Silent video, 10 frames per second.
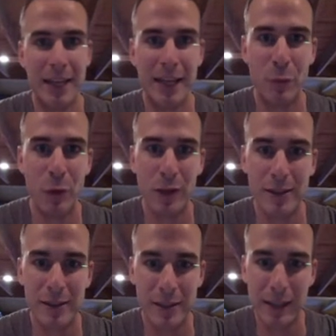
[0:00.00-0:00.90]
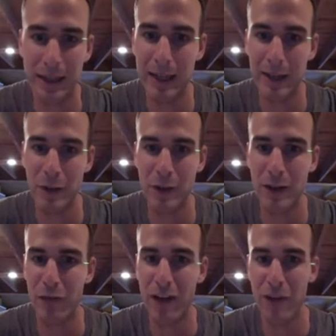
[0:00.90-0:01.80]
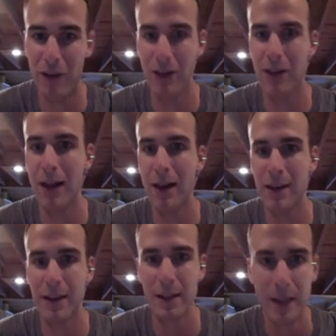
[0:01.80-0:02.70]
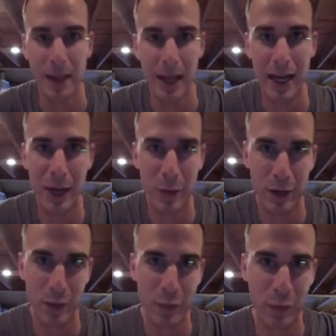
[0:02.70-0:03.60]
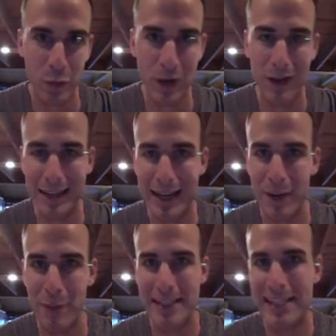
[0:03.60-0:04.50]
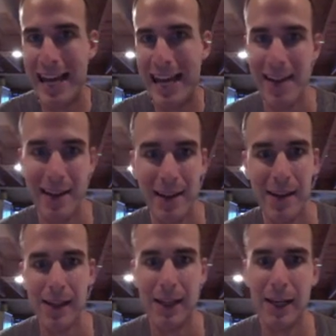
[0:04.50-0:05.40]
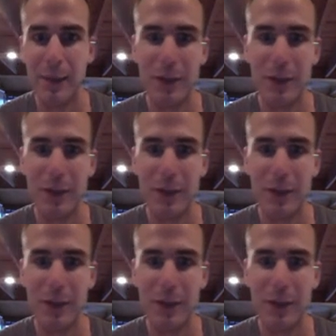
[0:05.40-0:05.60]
and once around 5 o'clock when I'm rounding out my day. I'll